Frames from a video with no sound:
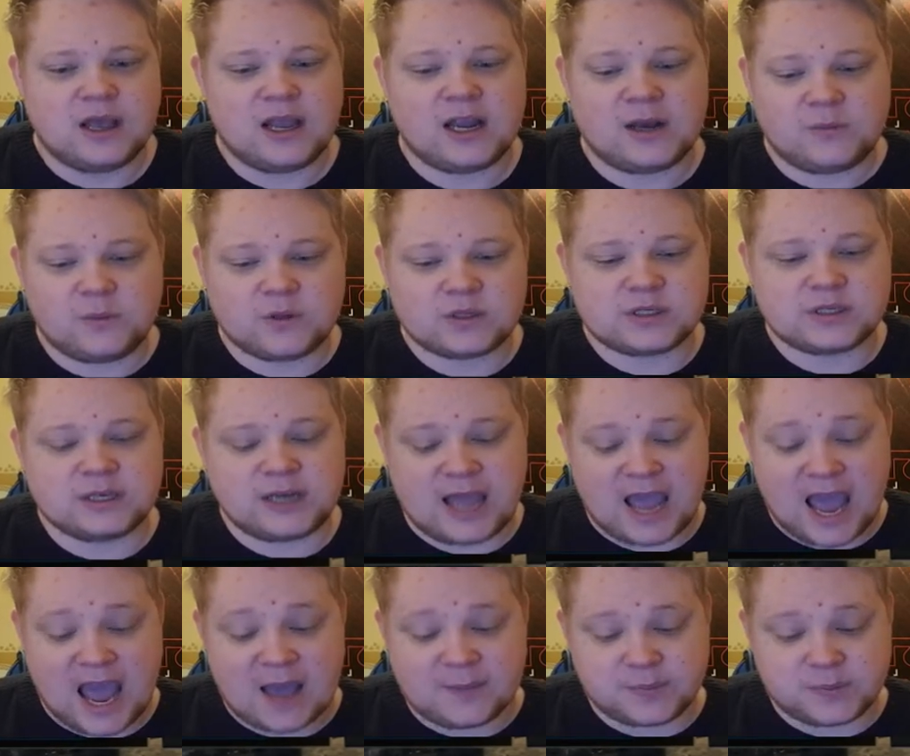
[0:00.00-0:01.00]
It was an
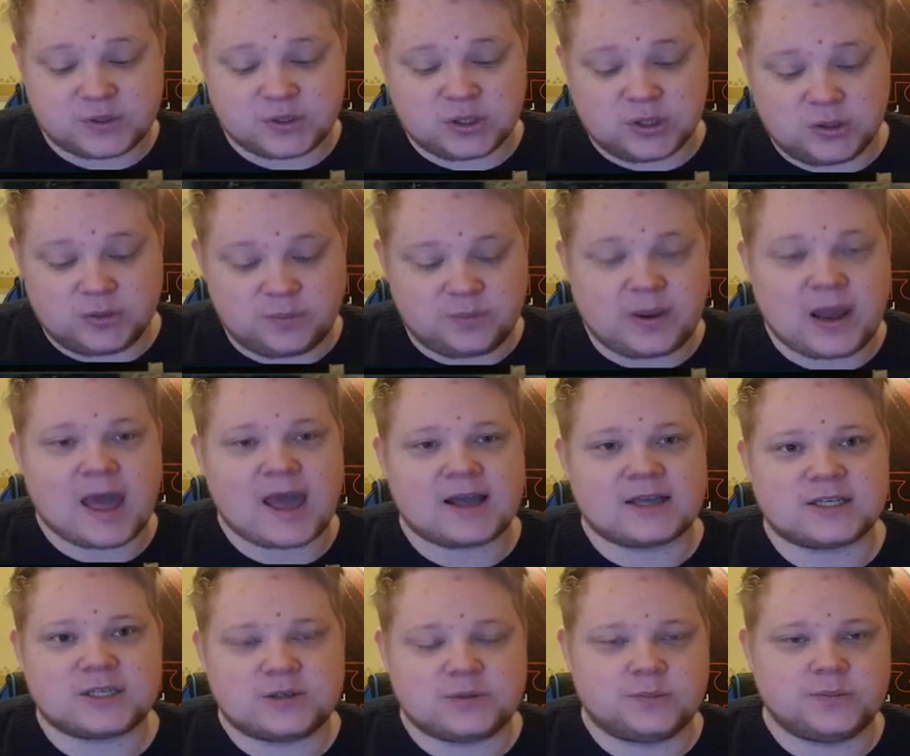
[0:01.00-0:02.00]
absolute
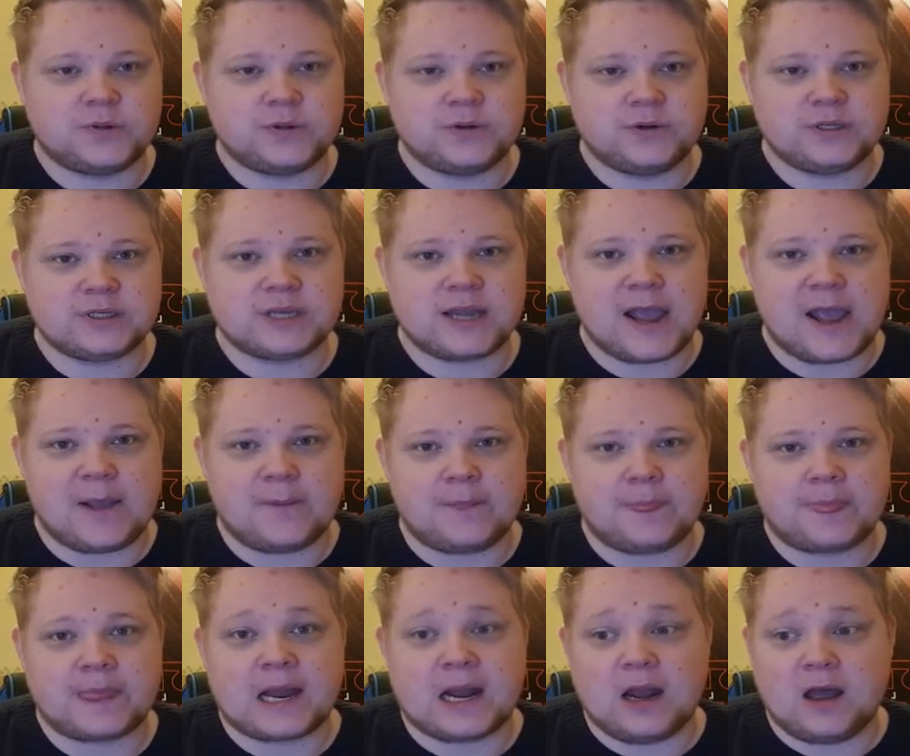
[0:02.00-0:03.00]
blast to do this
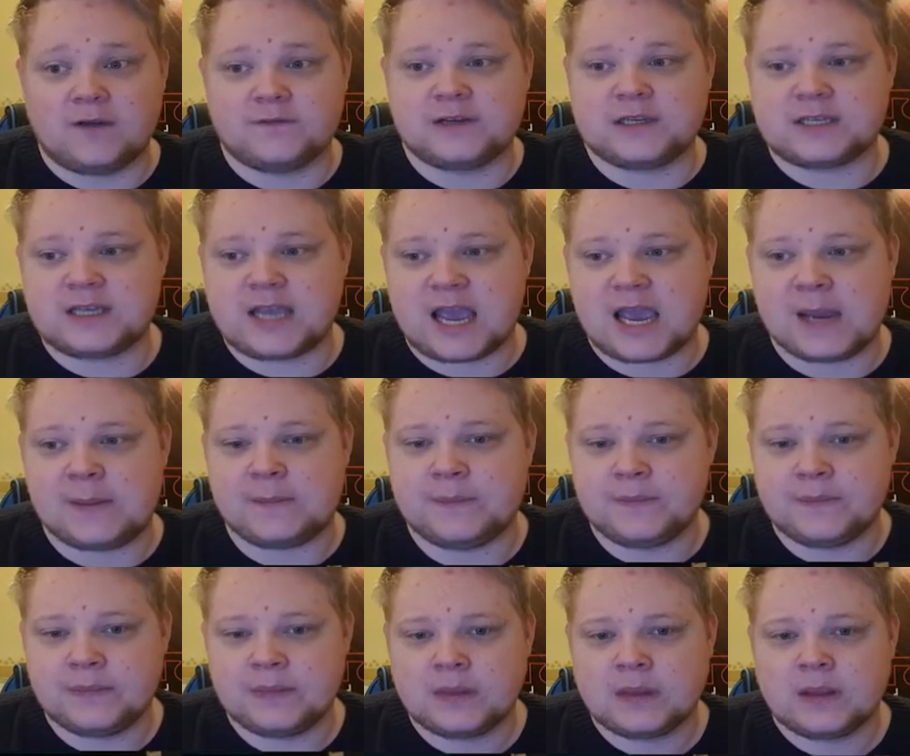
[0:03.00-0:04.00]
game. I love this game.